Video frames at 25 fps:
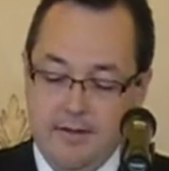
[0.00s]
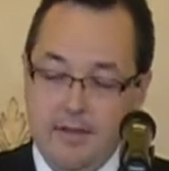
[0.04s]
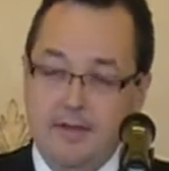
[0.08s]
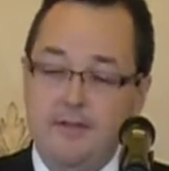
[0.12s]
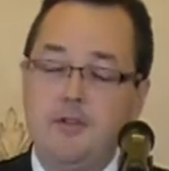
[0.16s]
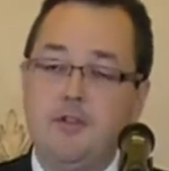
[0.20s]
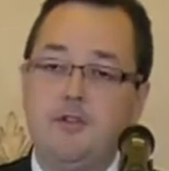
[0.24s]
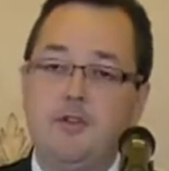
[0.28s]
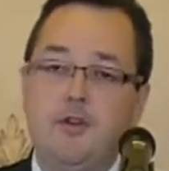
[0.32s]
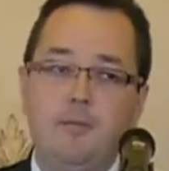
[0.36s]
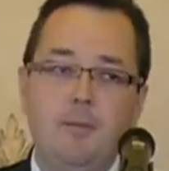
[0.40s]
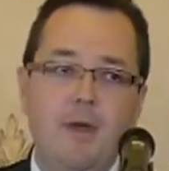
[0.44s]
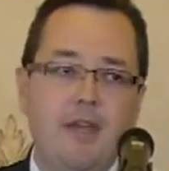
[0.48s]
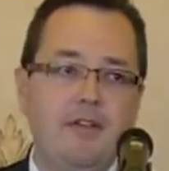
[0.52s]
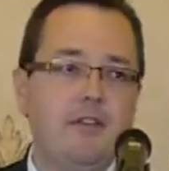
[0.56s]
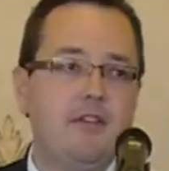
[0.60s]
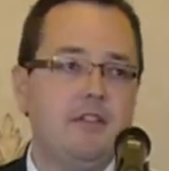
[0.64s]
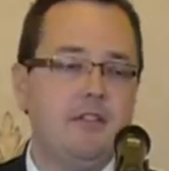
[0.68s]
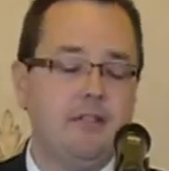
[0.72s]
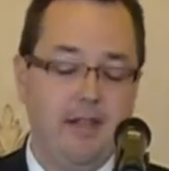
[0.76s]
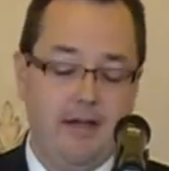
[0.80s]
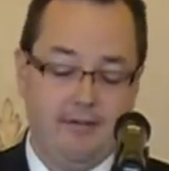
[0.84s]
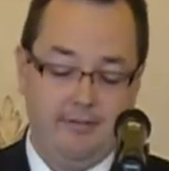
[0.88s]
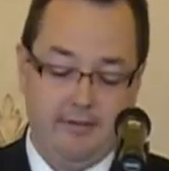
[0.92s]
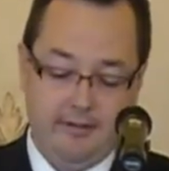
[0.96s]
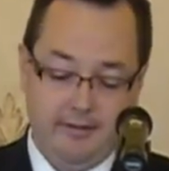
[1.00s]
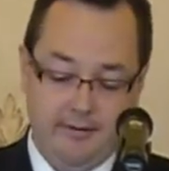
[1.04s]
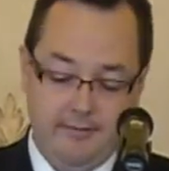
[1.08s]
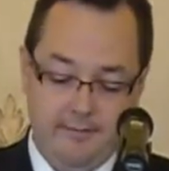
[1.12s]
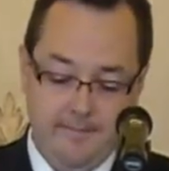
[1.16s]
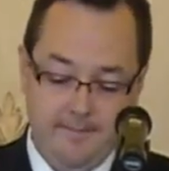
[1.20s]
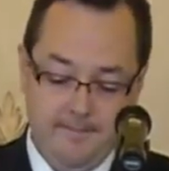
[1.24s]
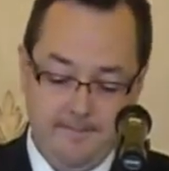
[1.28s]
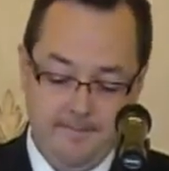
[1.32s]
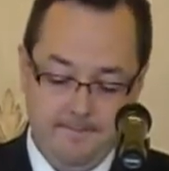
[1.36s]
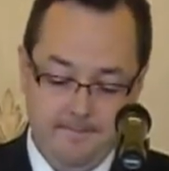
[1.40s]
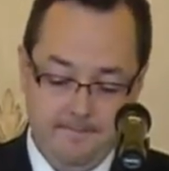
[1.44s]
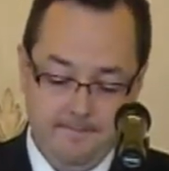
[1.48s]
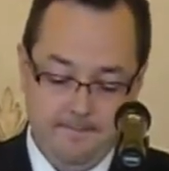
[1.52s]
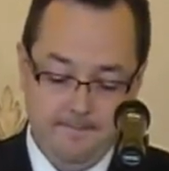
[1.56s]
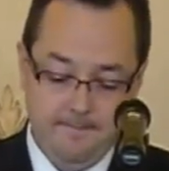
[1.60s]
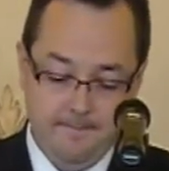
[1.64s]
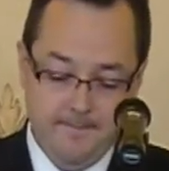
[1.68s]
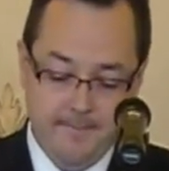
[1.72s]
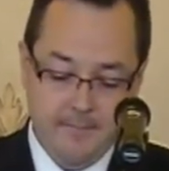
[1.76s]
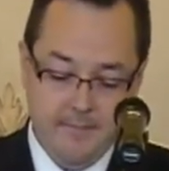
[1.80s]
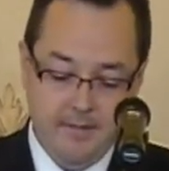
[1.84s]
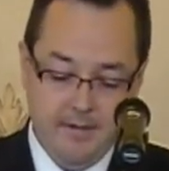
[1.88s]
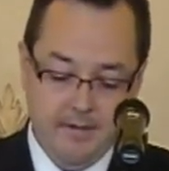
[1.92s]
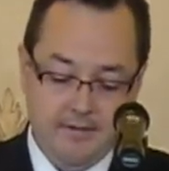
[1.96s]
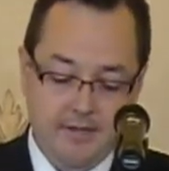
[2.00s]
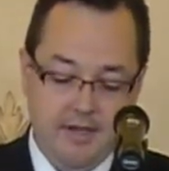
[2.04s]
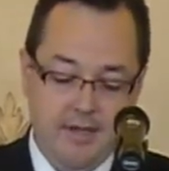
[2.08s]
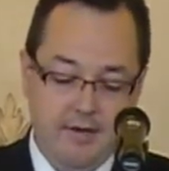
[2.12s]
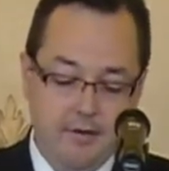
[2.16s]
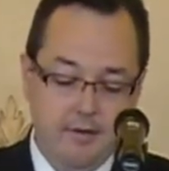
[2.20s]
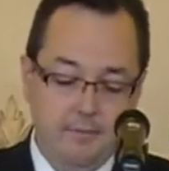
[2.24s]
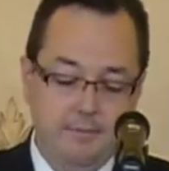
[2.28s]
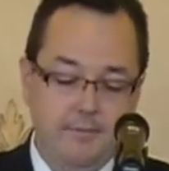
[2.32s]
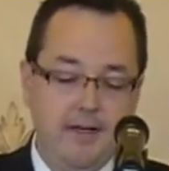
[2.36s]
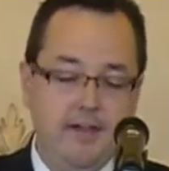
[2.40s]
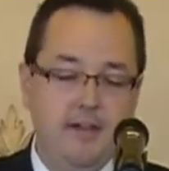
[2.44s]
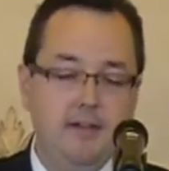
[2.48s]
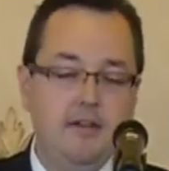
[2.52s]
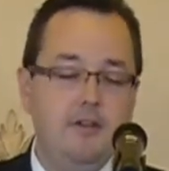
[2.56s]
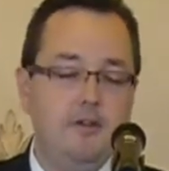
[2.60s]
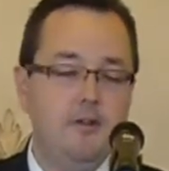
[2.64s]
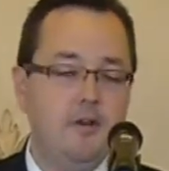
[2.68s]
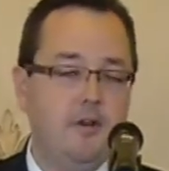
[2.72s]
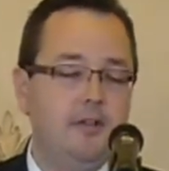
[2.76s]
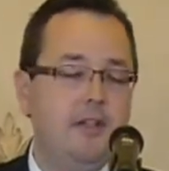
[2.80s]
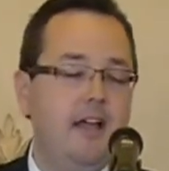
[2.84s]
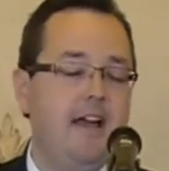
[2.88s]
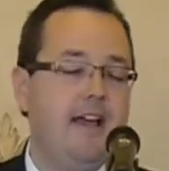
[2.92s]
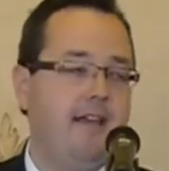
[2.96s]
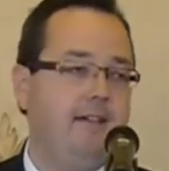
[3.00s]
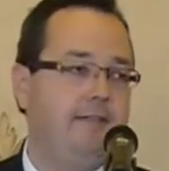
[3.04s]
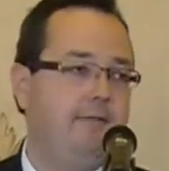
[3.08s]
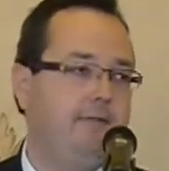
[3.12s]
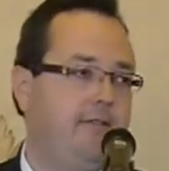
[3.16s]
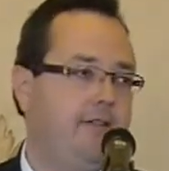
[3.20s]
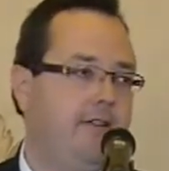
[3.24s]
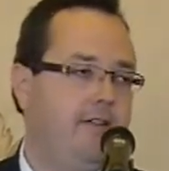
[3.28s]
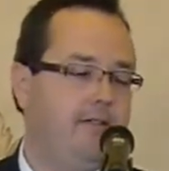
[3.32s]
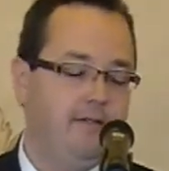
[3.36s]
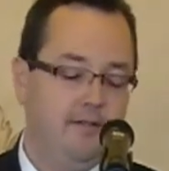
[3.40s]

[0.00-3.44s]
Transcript: this tremendous lover, has intervened in your life,